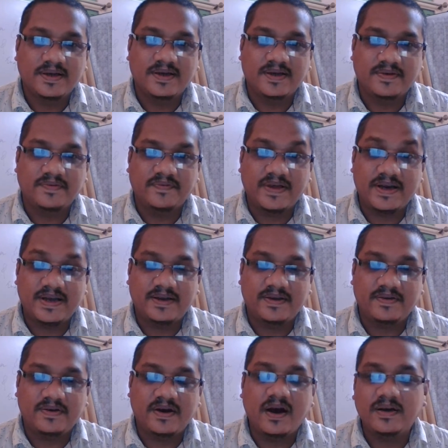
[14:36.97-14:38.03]
A very
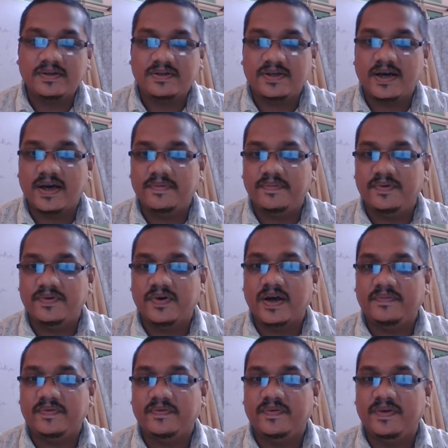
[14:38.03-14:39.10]
hard time, you
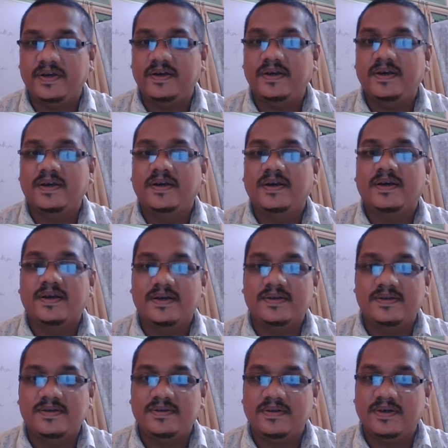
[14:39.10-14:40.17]
have to be
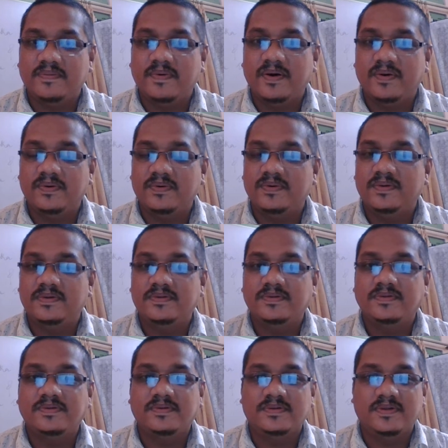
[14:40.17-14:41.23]
concerned about
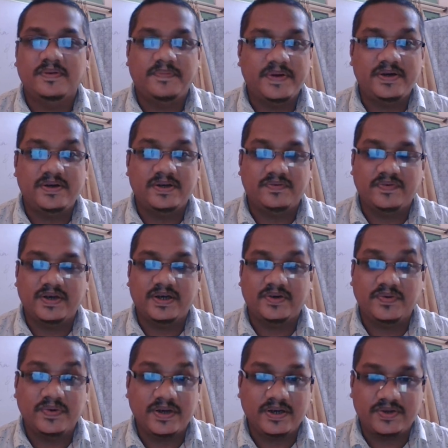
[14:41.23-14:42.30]
the period we're
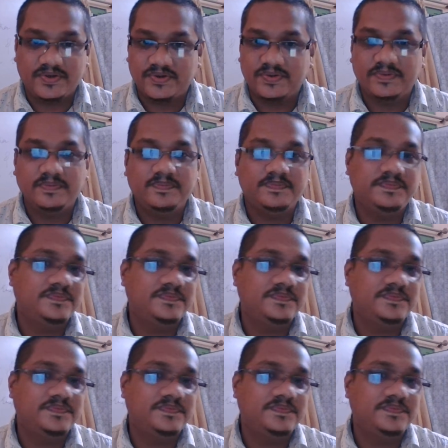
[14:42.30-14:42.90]
going through.